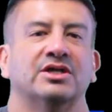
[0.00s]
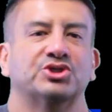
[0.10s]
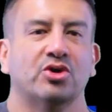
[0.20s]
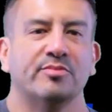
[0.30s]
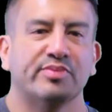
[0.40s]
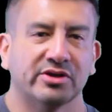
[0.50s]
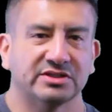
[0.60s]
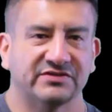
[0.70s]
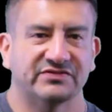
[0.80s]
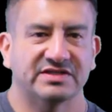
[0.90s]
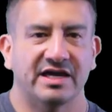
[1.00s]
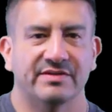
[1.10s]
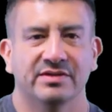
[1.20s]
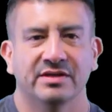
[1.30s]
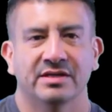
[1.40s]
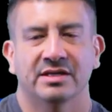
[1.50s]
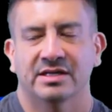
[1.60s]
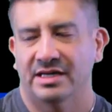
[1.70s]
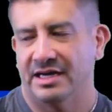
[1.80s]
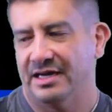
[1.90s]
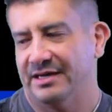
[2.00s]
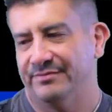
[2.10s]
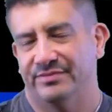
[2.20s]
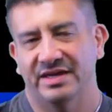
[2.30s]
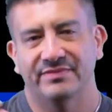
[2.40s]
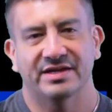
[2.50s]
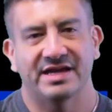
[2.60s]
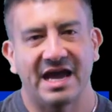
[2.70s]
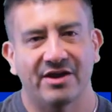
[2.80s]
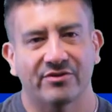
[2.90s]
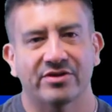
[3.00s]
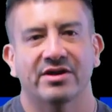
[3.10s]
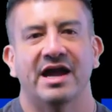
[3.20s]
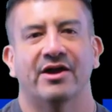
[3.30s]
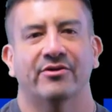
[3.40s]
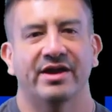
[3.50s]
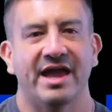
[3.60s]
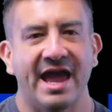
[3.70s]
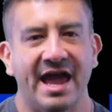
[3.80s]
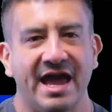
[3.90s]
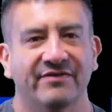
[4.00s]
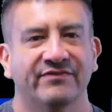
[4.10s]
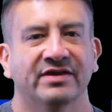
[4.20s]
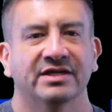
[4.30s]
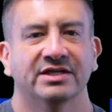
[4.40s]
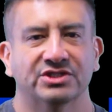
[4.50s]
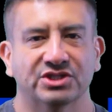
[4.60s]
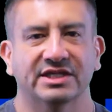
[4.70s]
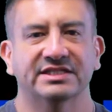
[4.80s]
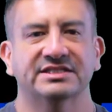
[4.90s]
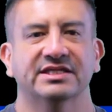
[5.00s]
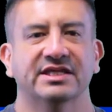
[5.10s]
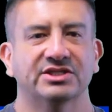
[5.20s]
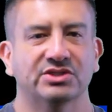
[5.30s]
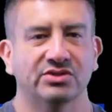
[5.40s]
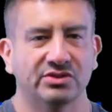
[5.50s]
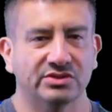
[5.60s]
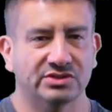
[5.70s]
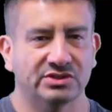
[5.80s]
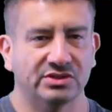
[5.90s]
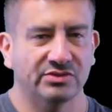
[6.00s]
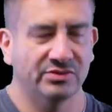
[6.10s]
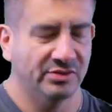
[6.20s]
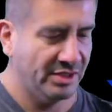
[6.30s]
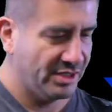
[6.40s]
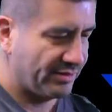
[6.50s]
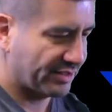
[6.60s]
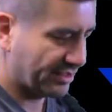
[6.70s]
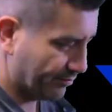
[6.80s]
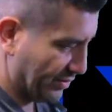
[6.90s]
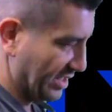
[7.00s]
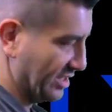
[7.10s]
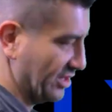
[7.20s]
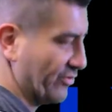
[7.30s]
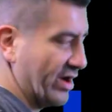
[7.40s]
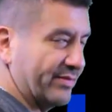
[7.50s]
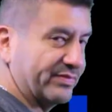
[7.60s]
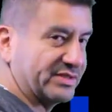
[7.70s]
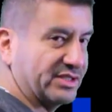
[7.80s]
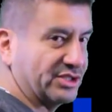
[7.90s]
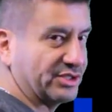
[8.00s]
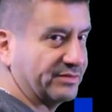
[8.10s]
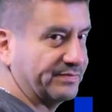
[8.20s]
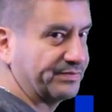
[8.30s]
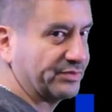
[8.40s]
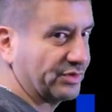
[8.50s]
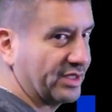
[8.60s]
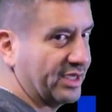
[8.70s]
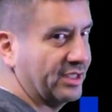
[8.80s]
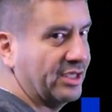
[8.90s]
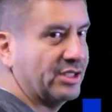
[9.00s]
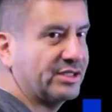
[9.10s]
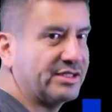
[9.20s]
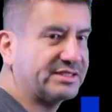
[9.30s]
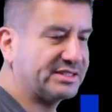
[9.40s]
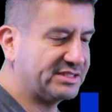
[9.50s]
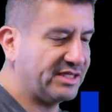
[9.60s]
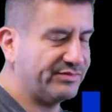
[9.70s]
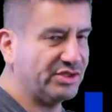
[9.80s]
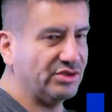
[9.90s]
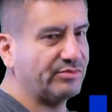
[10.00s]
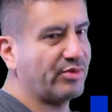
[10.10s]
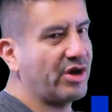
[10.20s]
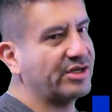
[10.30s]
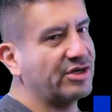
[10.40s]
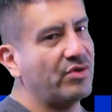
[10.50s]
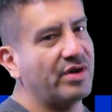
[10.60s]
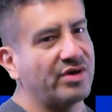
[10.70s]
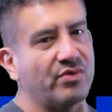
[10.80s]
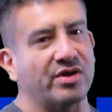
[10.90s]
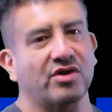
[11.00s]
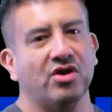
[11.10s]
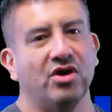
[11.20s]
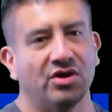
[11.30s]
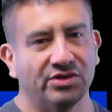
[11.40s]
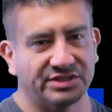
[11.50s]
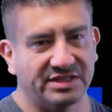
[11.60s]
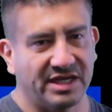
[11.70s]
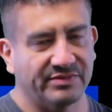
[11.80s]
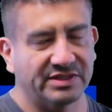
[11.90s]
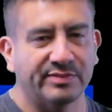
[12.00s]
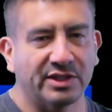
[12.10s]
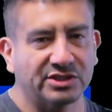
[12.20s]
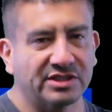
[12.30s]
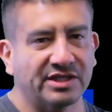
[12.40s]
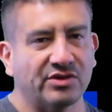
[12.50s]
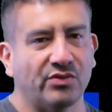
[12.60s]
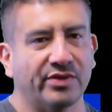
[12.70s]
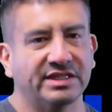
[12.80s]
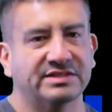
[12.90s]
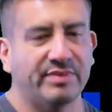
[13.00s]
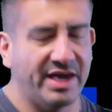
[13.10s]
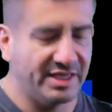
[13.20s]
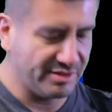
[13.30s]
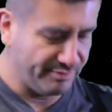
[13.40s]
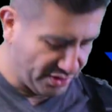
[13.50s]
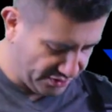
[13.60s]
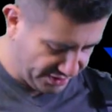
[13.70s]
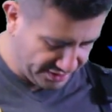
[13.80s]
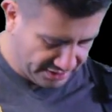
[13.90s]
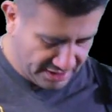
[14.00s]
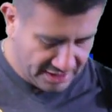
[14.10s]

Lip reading: short periods of time, maybe an hour, hour and a half, just to get you used to being in the right position, okay? This is something you probably don't want to wear all the time, especially the waistband component,